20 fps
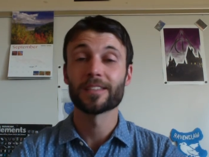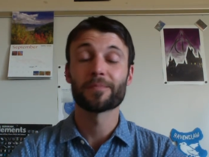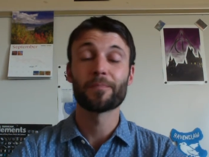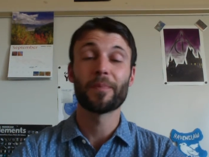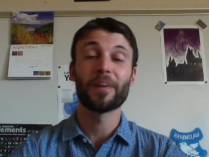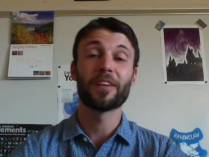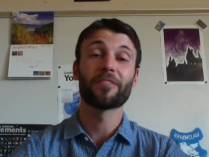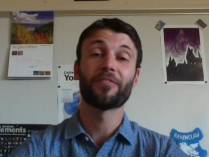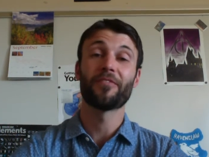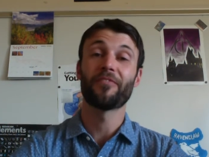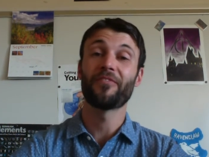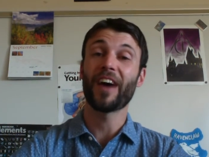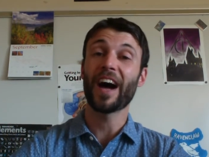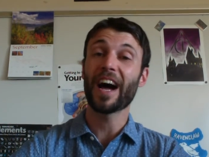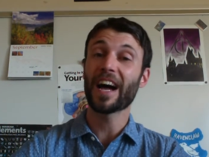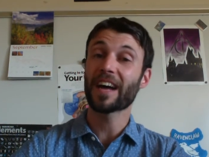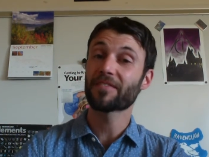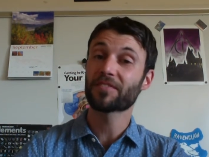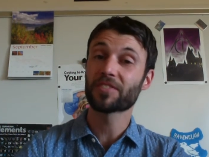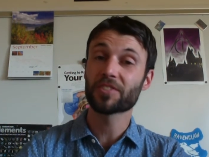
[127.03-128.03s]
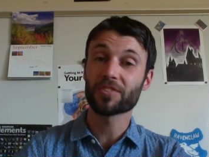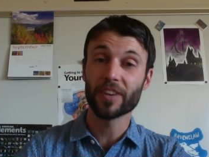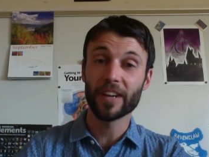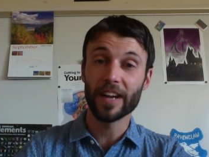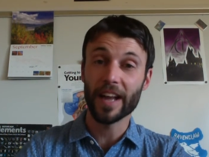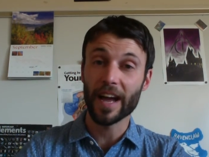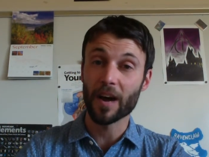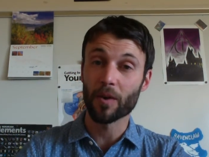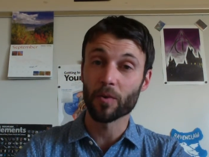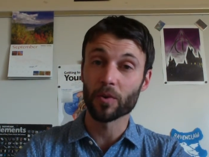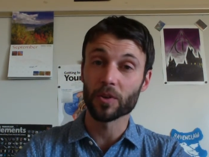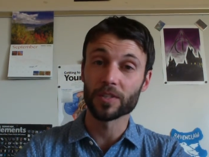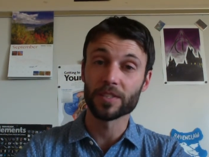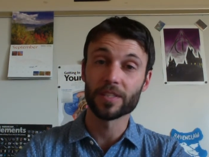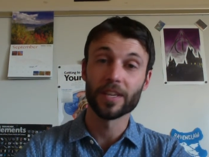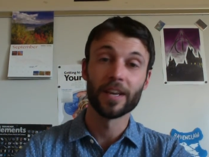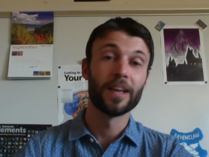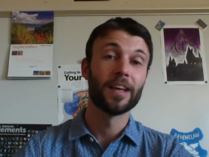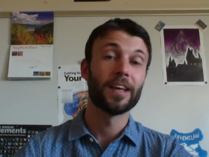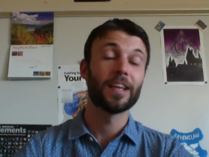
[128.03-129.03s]
to spend 5 straight
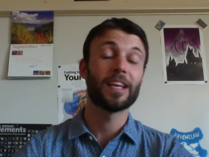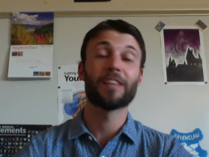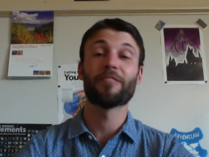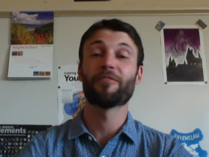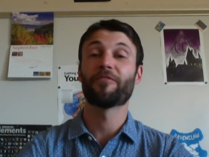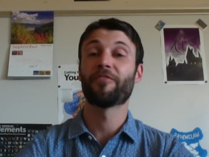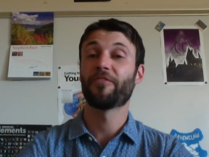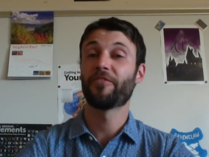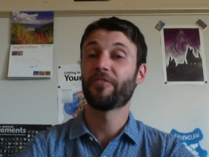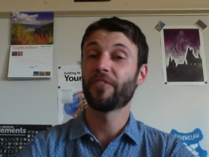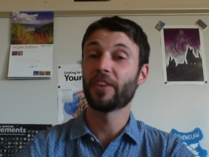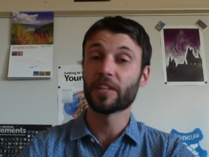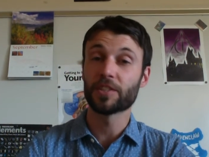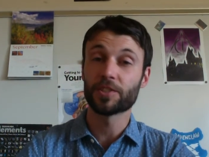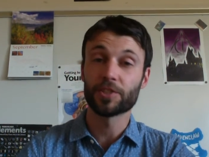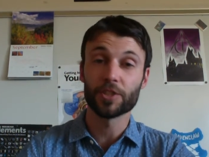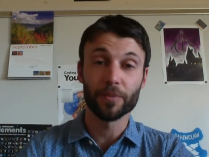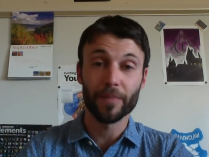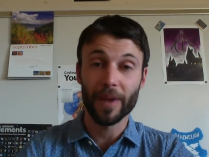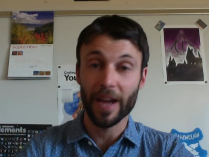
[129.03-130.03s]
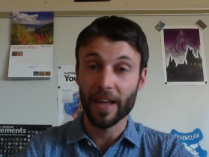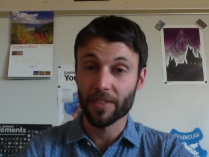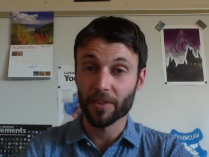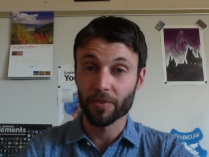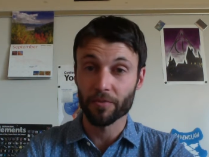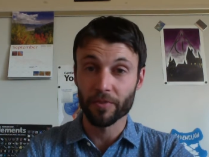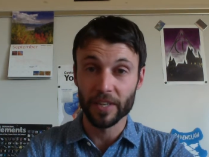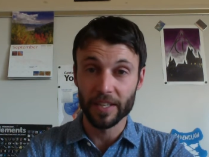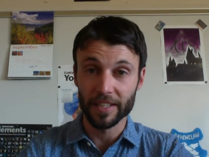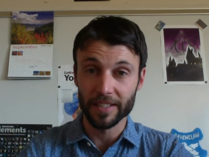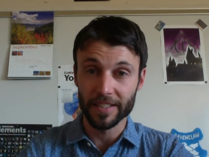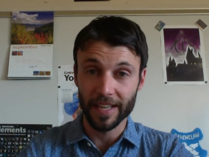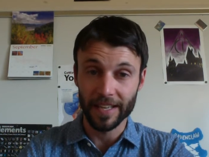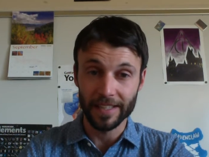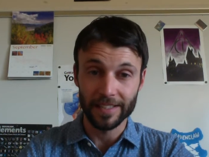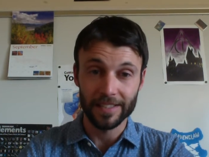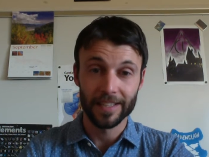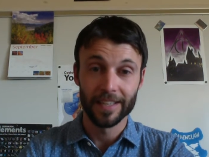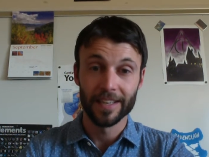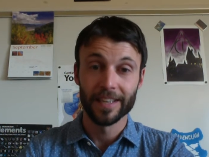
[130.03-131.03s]
hours and finish your math and
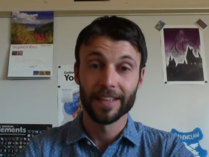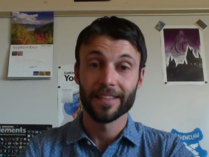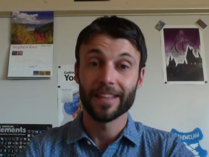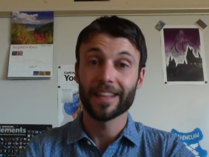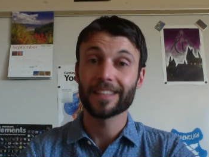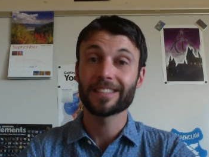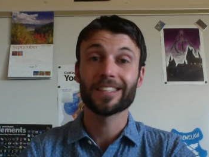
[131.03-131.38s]
reading test.